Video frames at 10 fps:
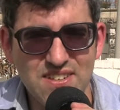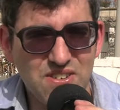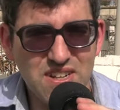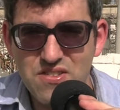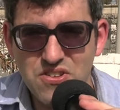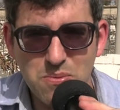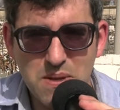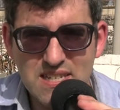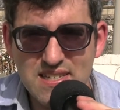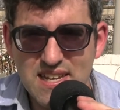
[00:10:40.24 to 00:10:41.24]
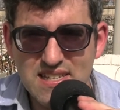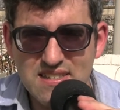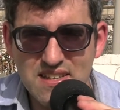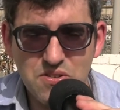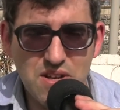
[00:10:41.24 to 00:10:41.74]
whatever the new place
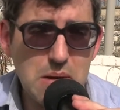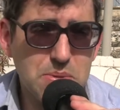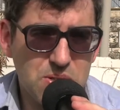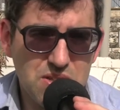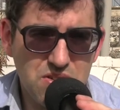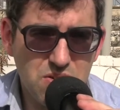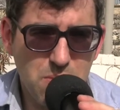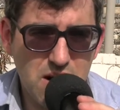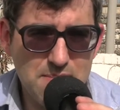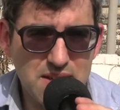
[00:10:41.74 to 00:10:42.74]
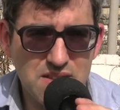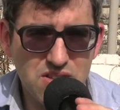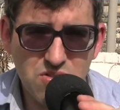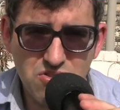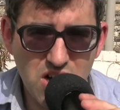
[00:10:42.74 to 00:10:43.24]
is, the new neighborhood, the new apartment,
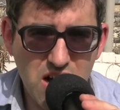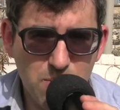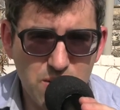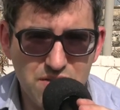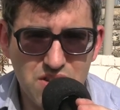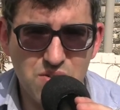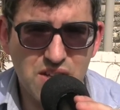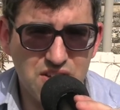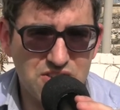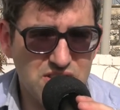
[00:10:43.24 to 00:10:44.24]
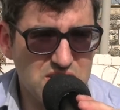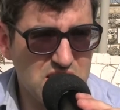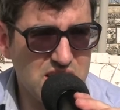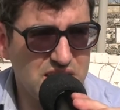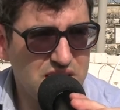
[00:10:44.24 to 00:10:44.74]
the new job, whatever the new conditions
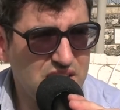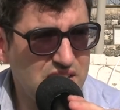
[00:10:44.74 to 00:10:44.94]
are,